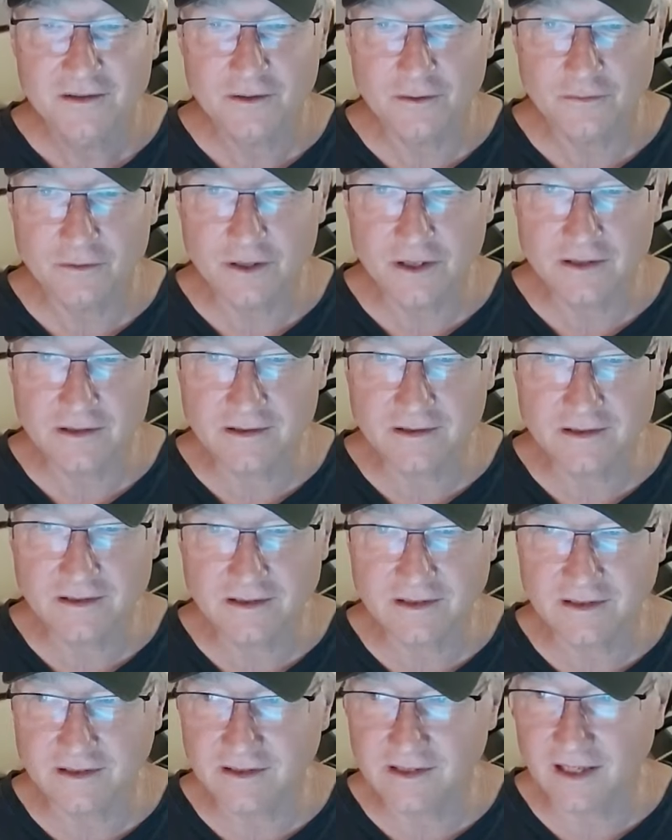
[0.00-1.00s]
So
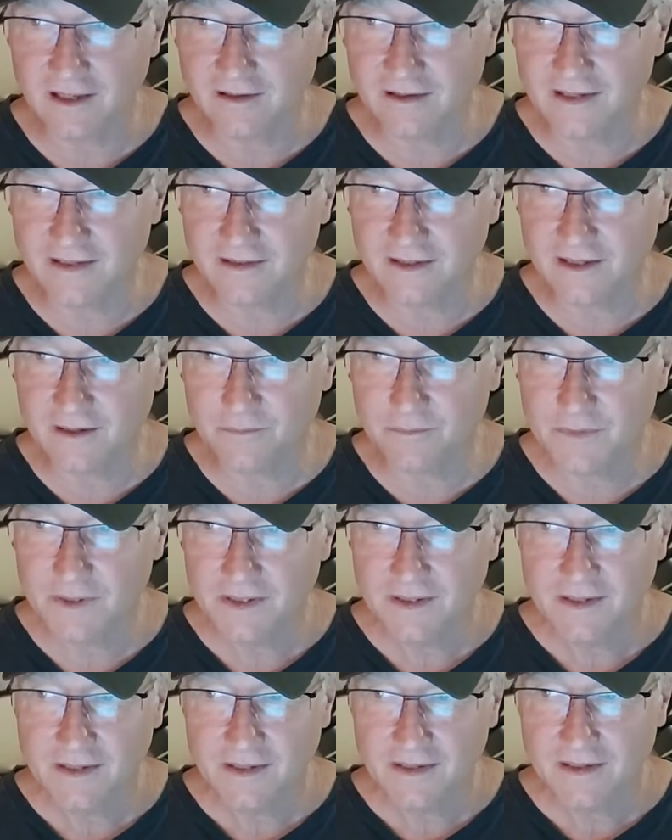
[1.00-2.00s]
Jesus is telling them
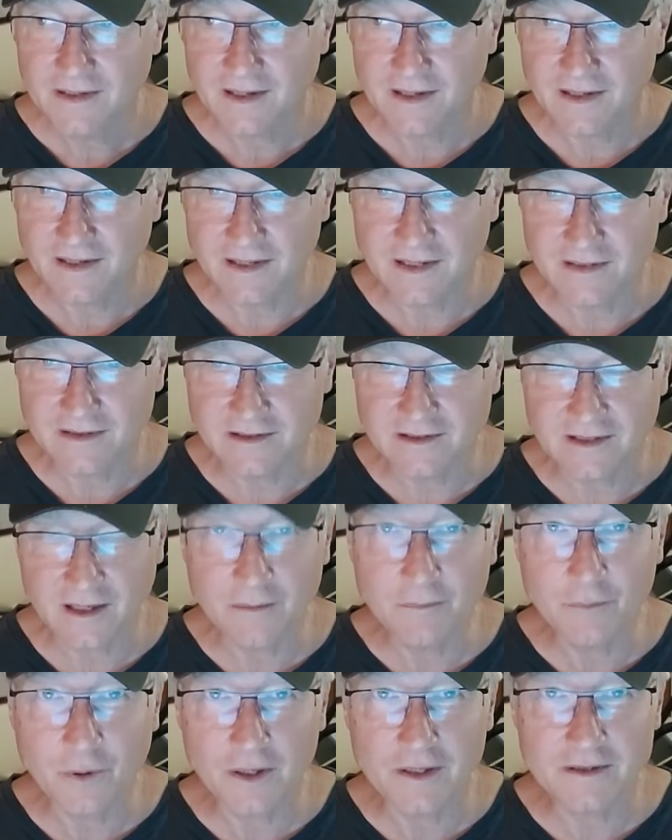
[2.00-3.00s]
uh, in
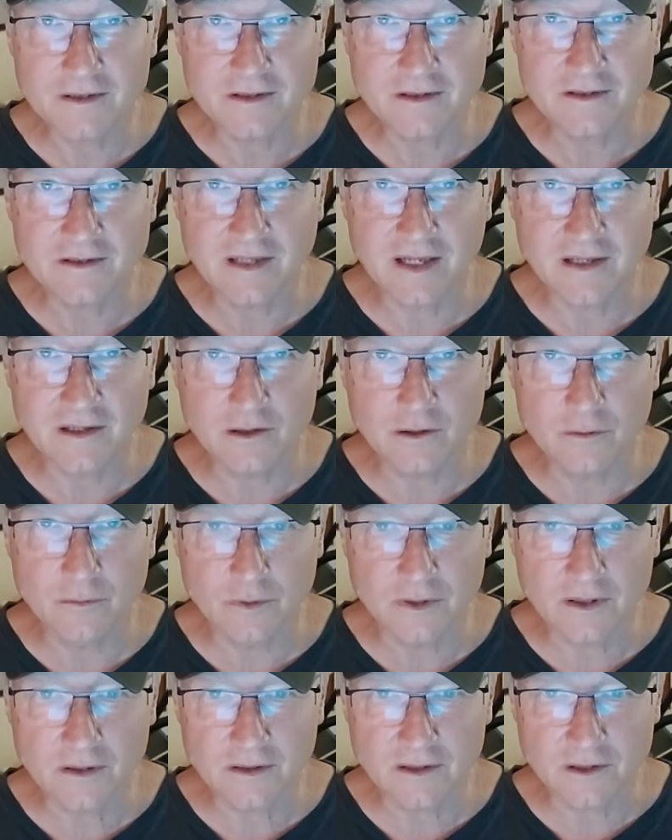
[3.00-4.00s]
some places that you
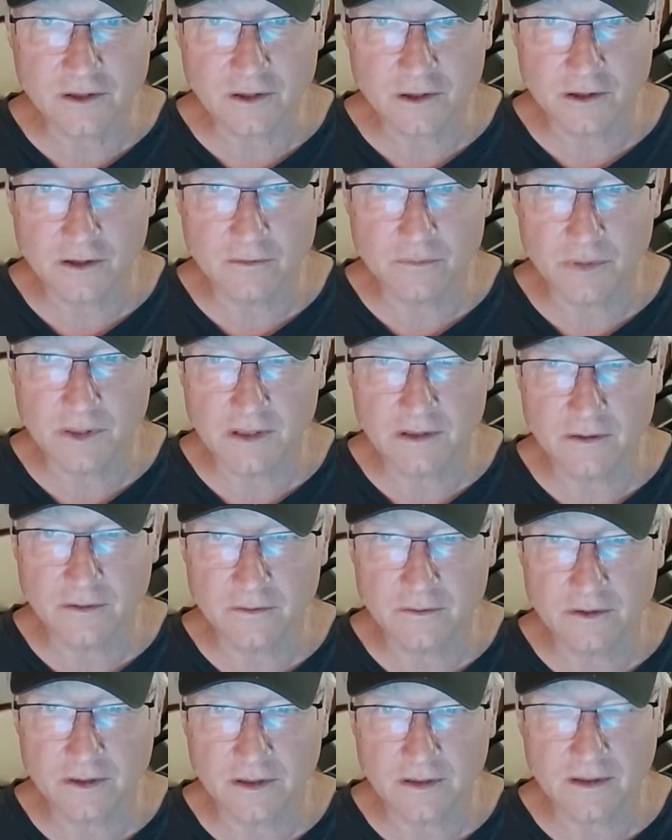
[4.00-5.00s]
really should be
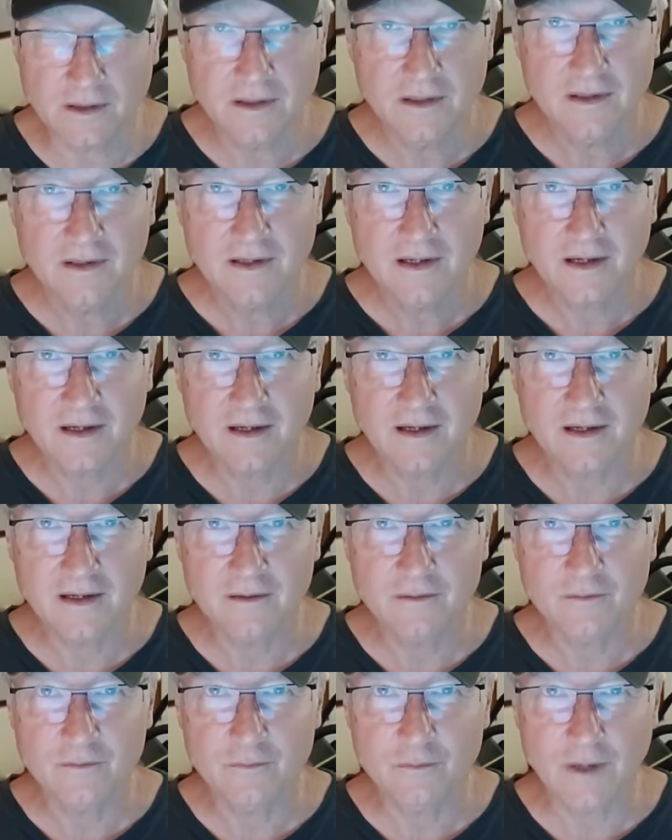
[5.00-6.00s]
using
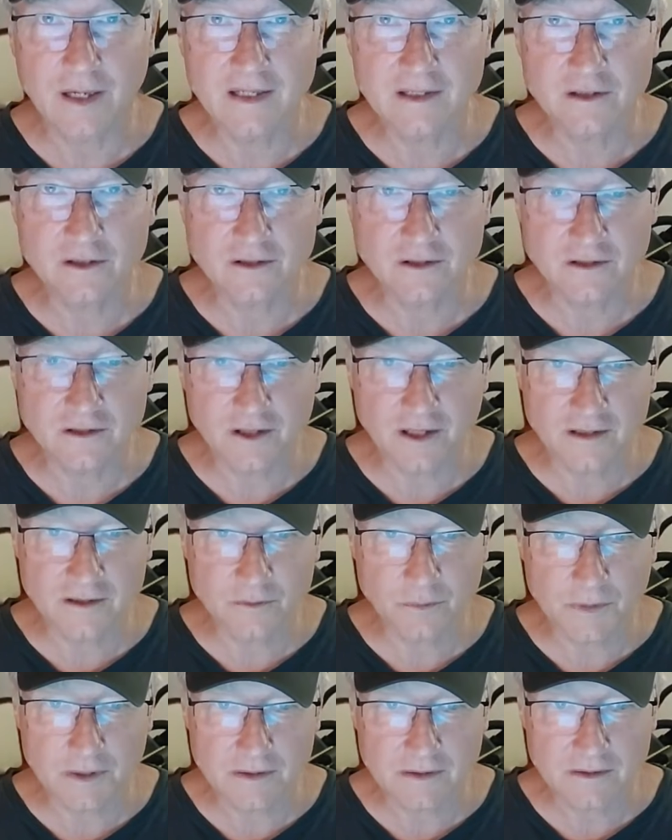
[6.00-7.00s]
uh, righteous
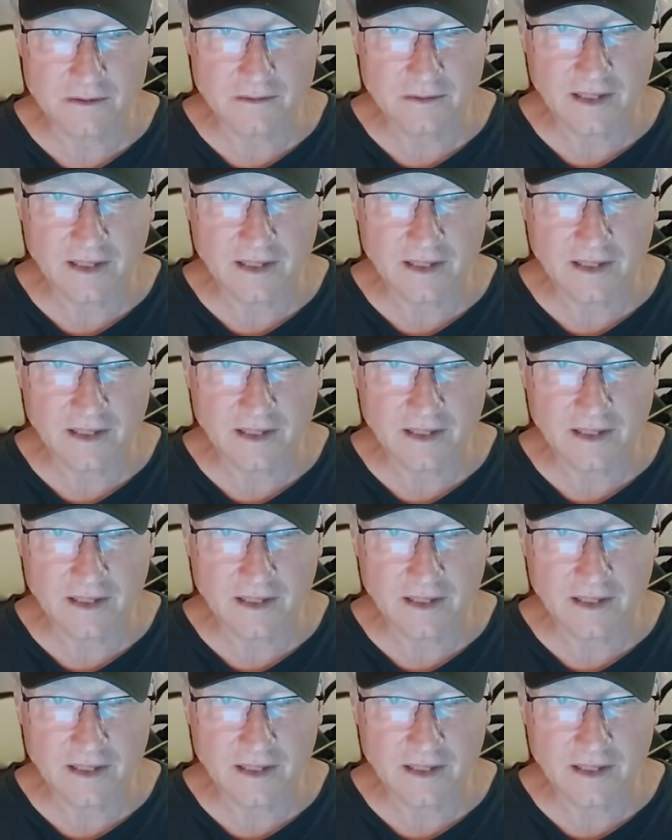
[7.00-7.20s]
judgment,